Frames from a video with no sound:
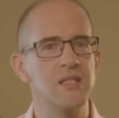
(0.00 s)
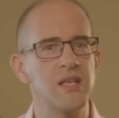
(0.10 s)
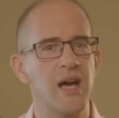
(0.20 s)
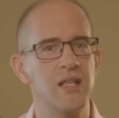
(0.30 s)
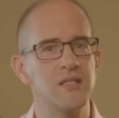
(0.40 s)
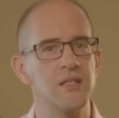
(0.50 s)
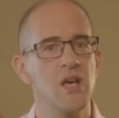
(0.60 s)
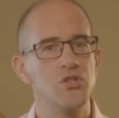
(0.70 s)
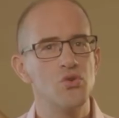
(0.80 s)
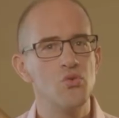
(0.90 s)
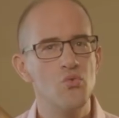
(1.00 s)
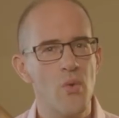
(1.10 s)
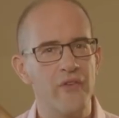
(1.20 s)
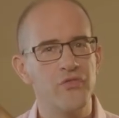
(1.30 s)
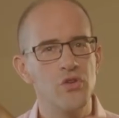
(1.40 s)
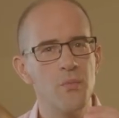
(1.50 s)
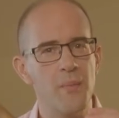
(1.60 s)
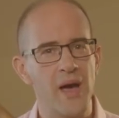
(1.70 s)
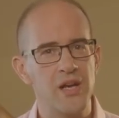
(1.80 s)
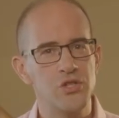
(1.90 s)
insights to revenue
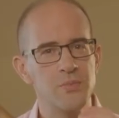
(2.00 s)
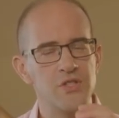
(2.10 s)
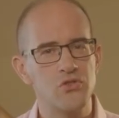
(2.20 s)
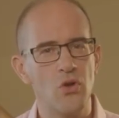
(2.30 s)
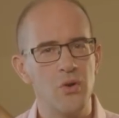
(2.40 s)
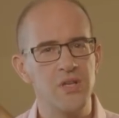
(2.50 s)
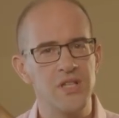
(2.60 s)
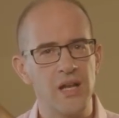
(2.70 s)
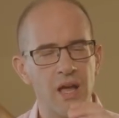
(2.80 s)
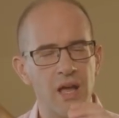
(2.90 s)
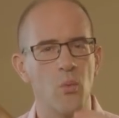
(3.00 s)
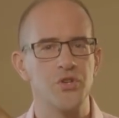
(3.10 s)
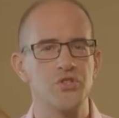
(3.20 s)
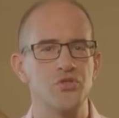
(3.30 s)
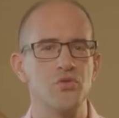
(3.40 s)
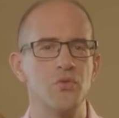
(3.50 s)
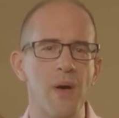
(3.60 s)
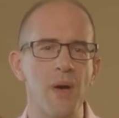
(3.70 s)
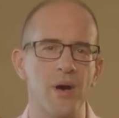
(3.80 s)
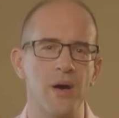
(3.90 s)
management storytelling I want you to
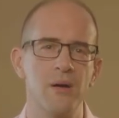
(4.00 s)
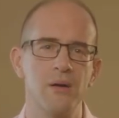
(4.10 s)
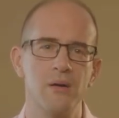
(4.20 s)
remember.